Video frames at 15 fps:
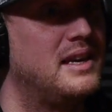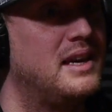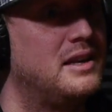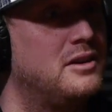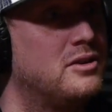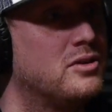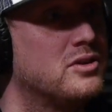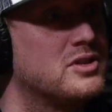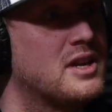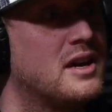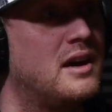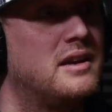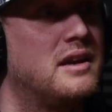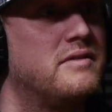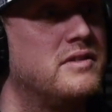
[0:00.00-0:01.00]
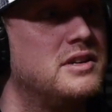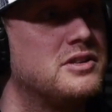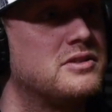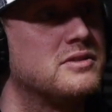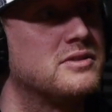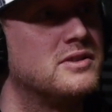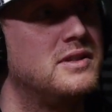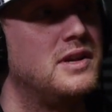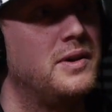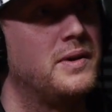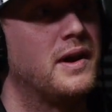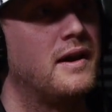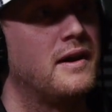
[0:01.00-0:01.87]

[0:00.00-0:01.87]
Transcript: indoor skydiving instructor in the UK.